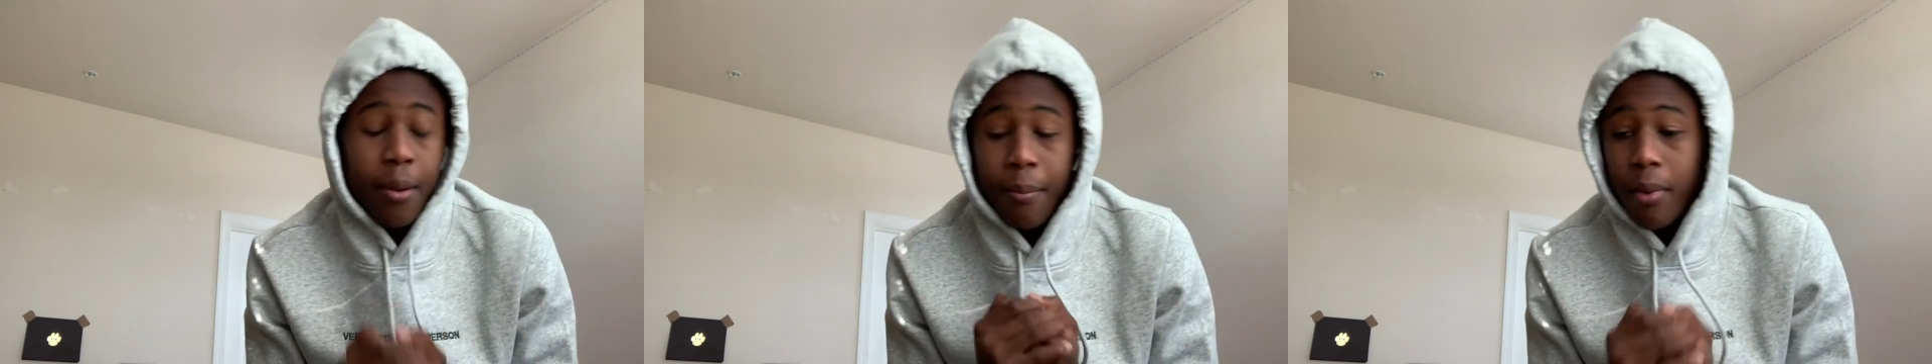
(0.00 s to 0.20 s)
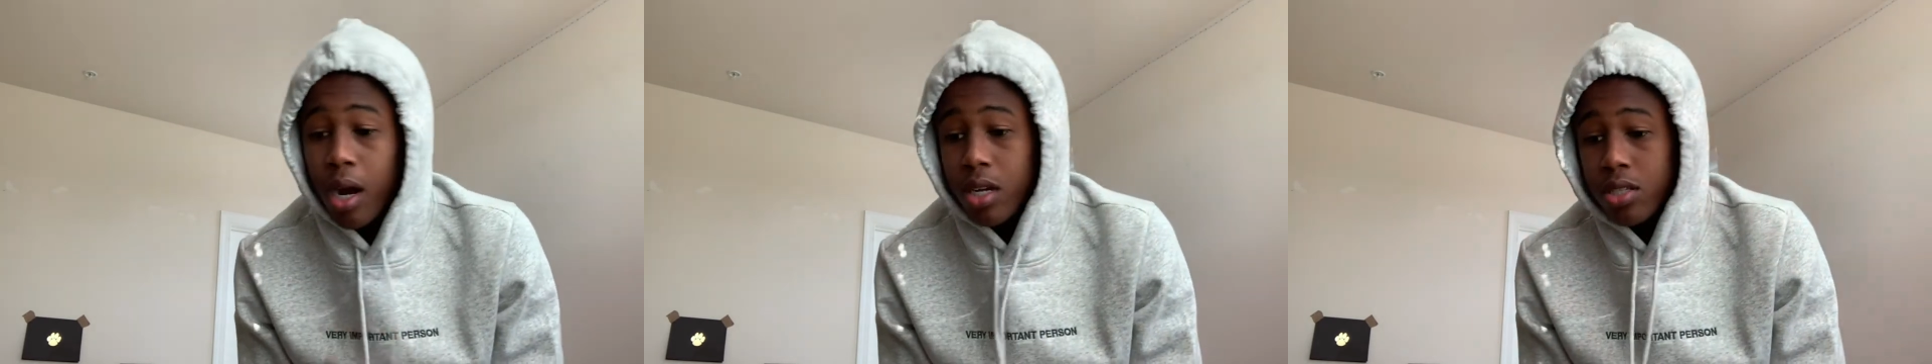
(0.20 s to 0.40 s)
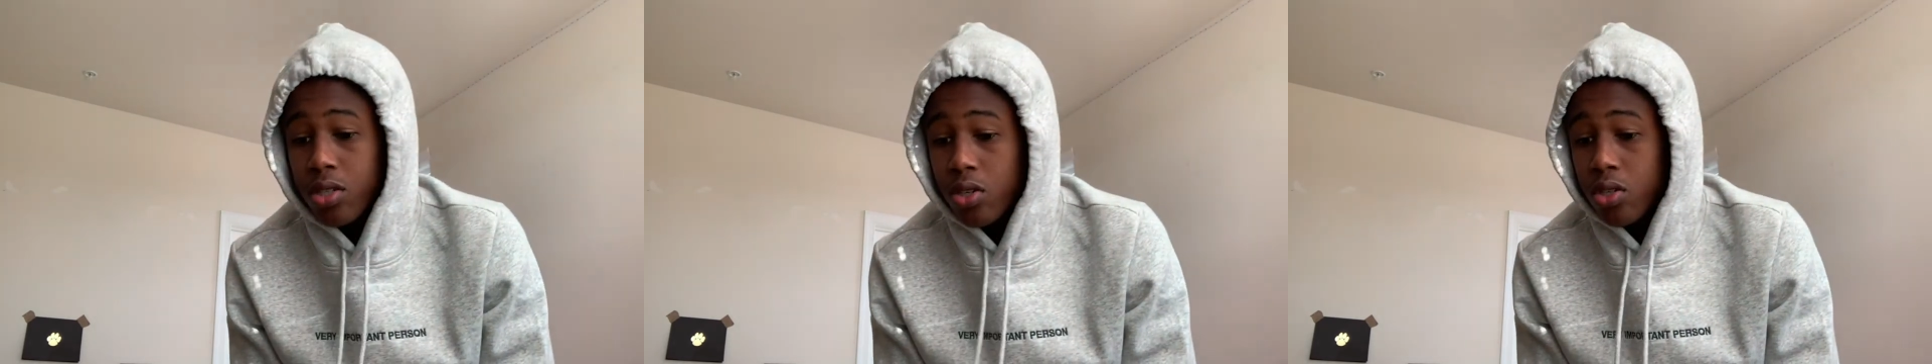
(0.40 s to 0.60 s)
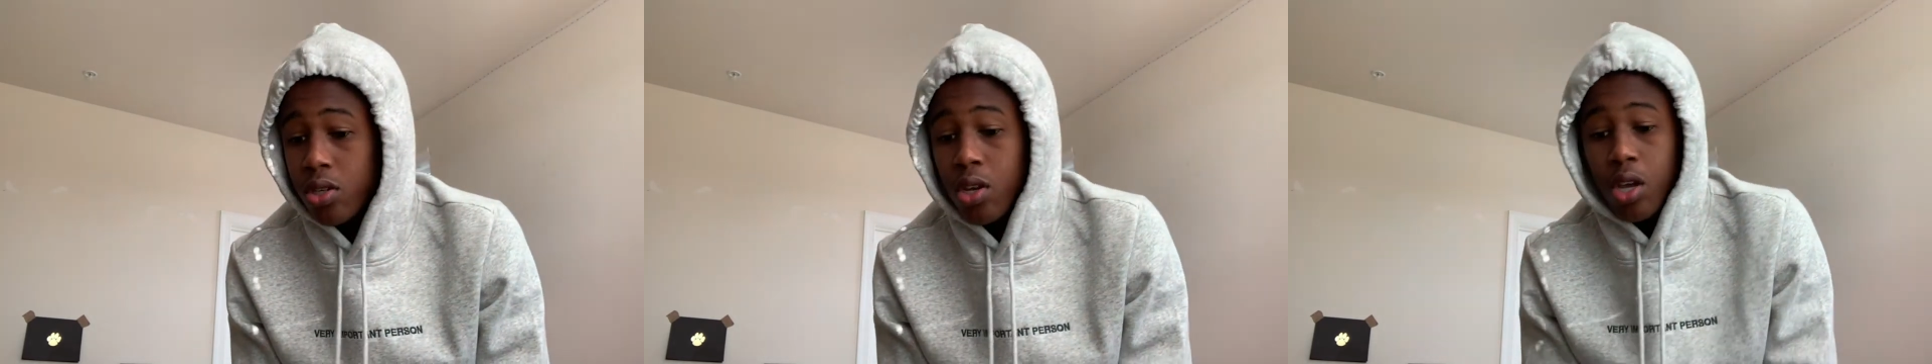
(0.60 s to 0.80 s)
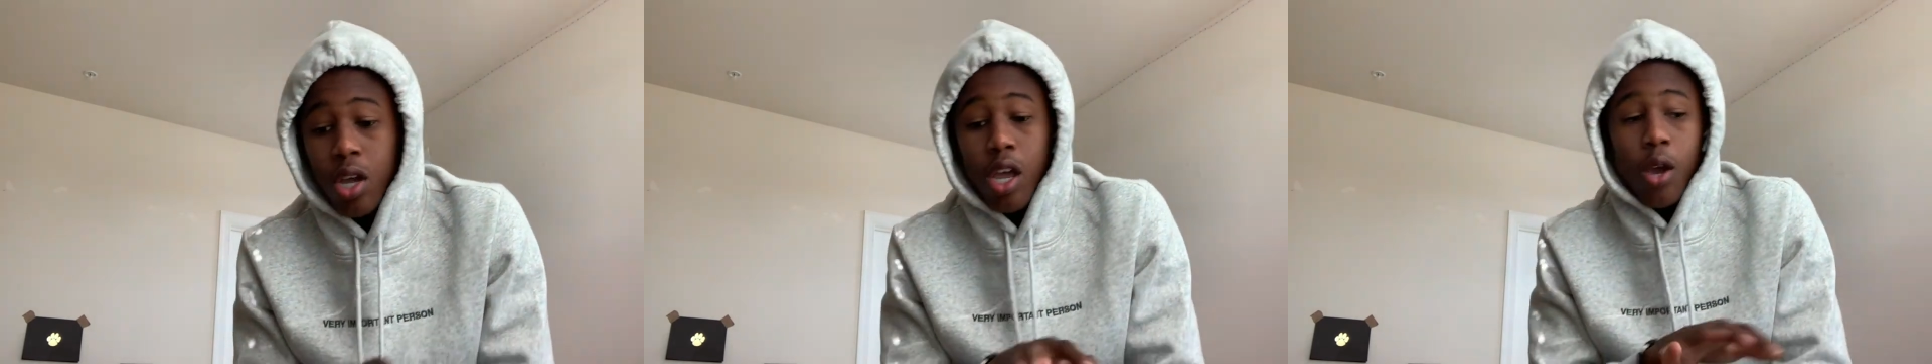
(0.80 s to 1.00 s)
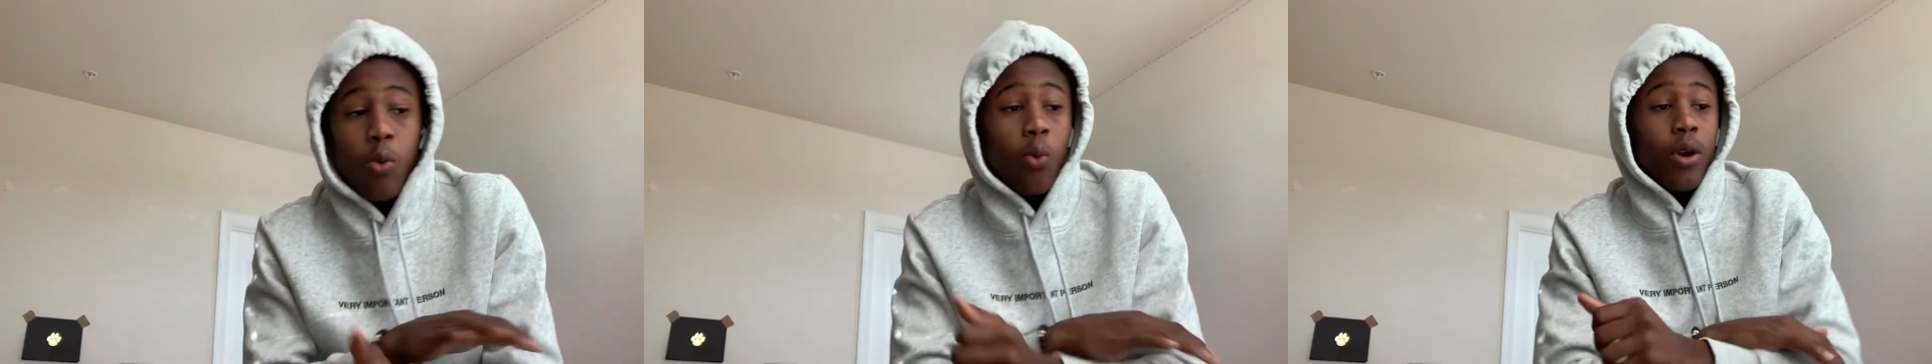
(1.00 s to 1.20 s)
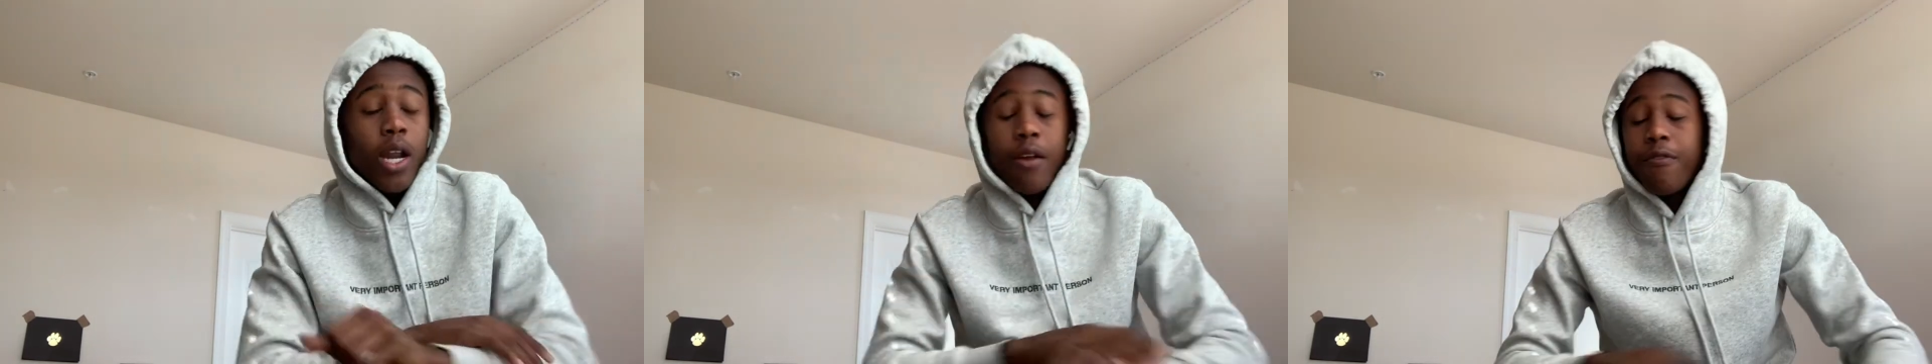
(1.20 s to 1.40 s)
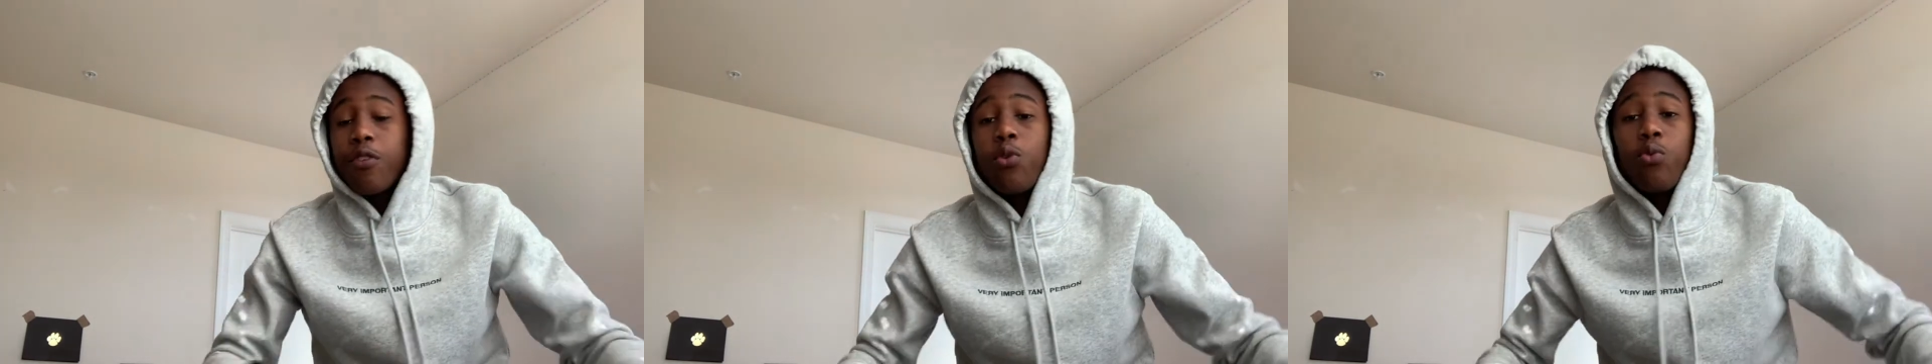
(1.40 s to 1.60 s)
monsters and
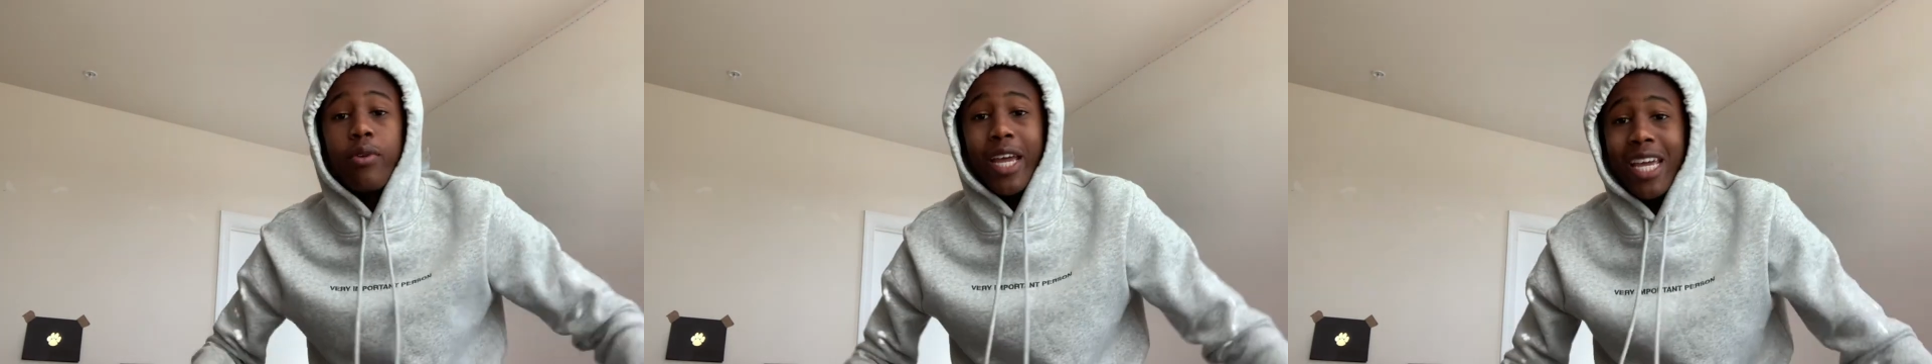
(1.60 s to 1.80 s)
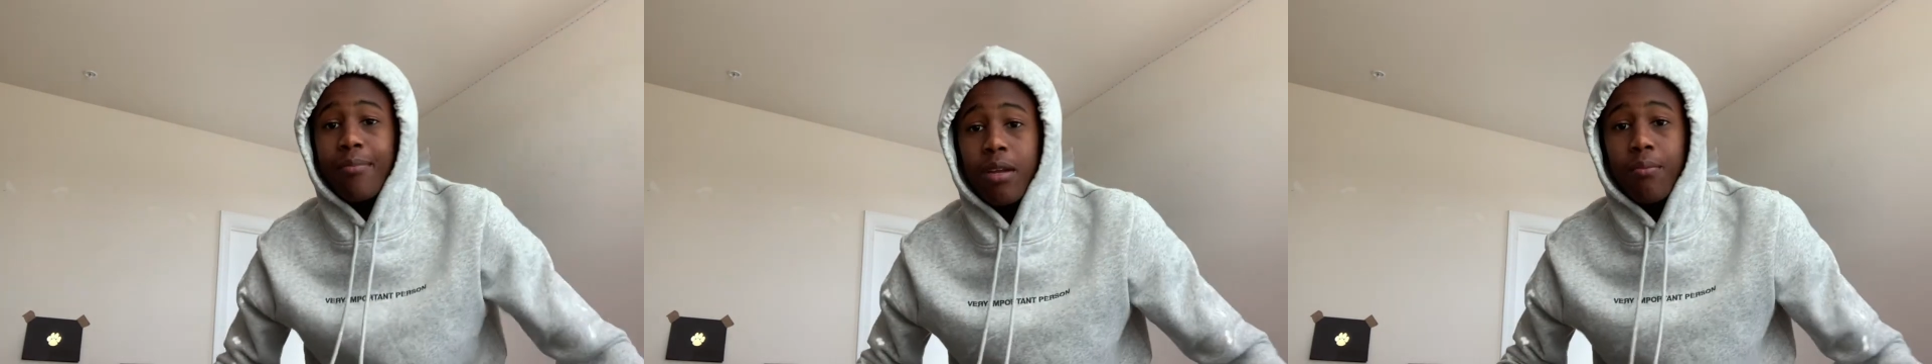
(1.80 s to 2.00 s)
whatever you name it,